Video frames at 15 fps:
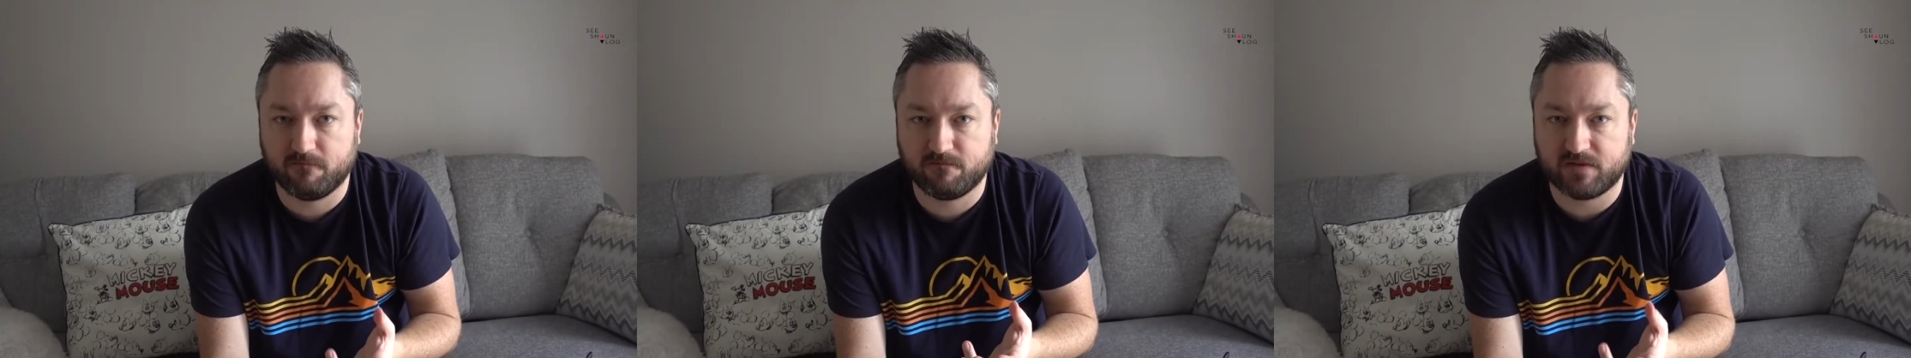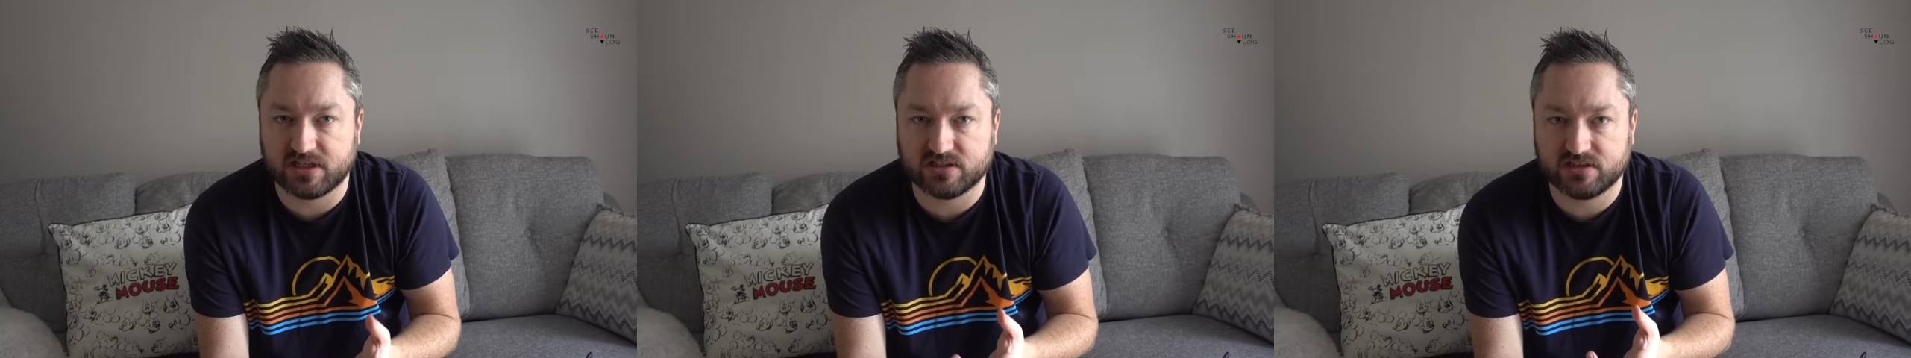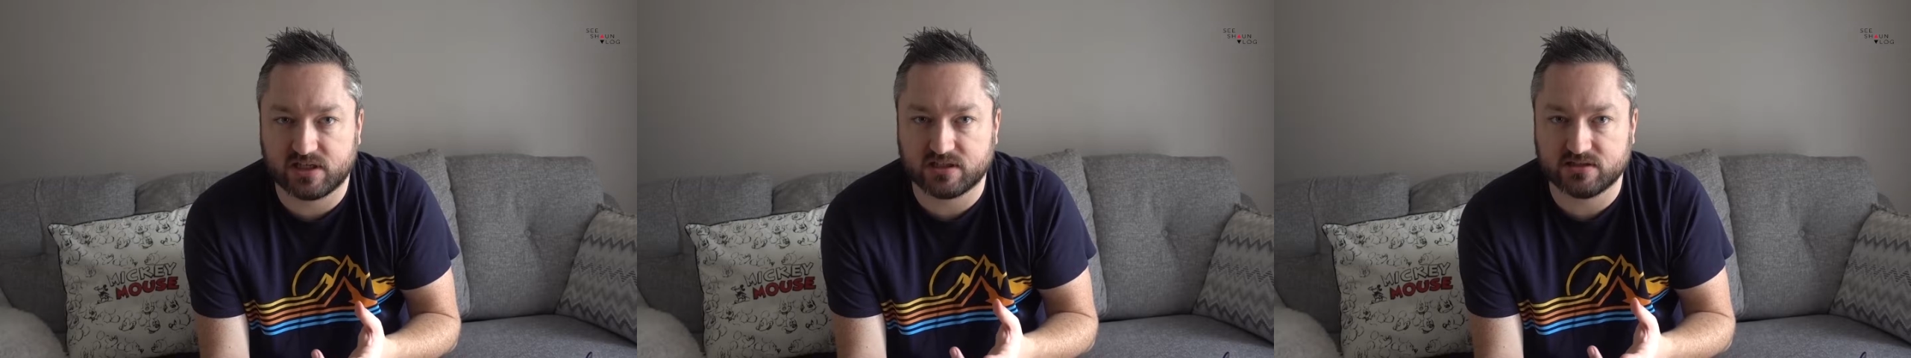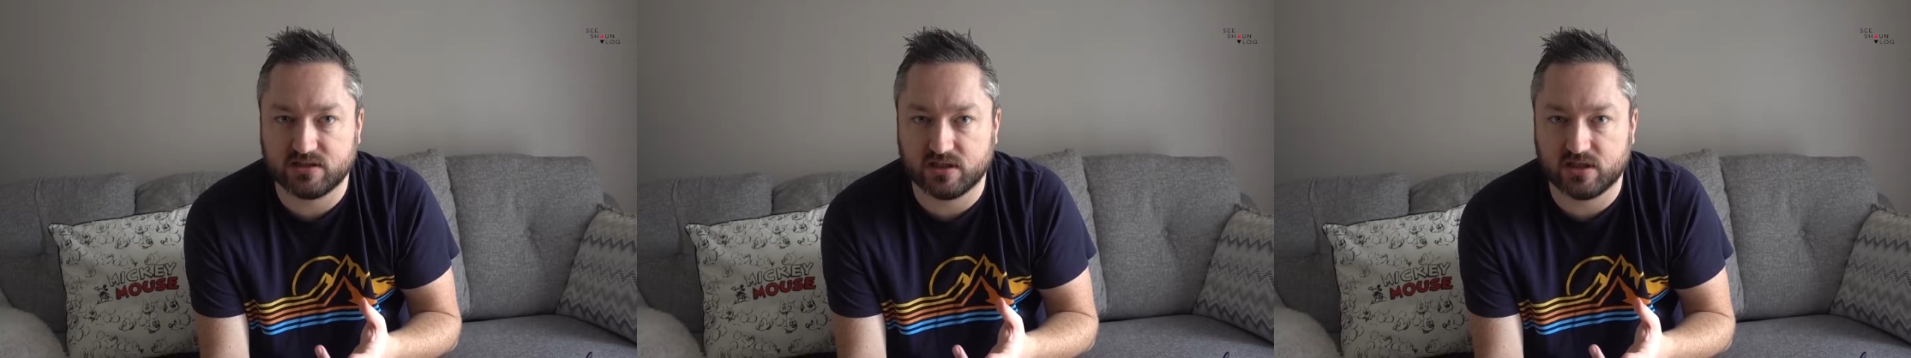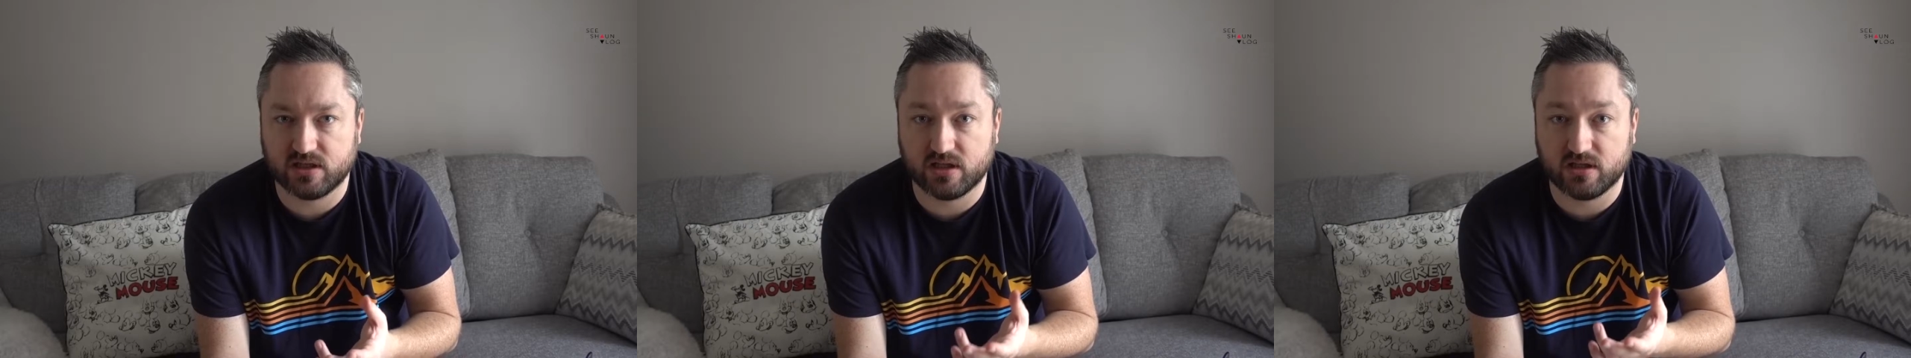
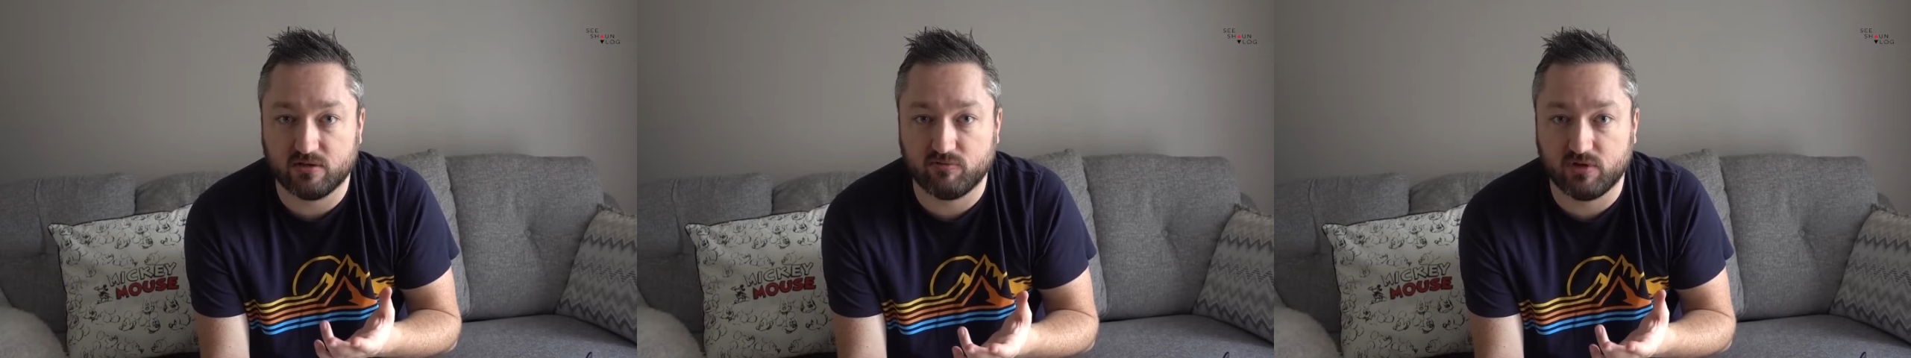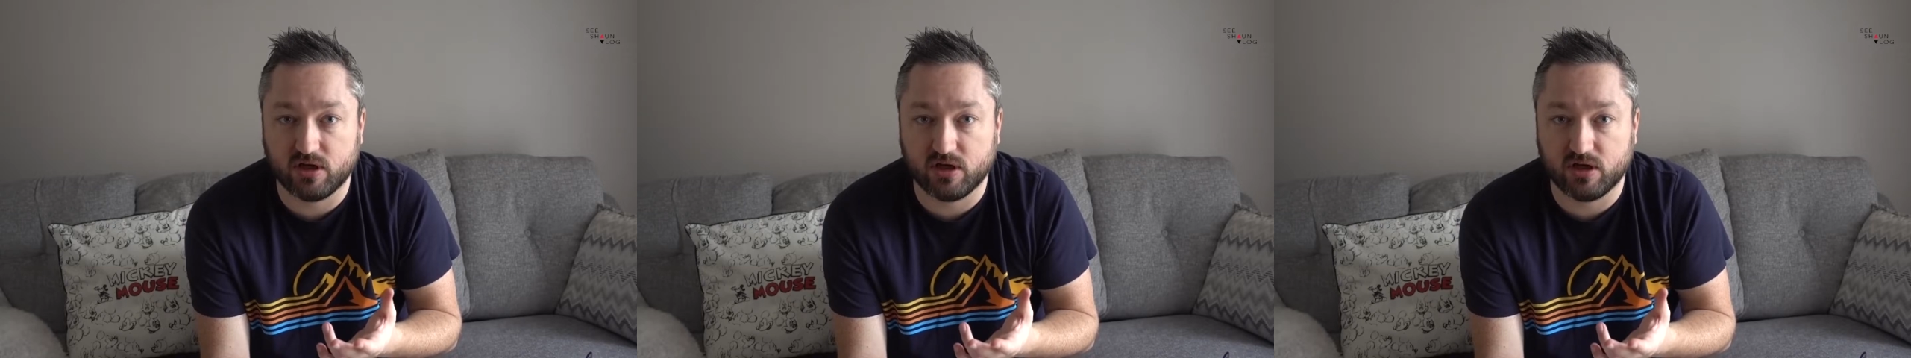Fantastic, and then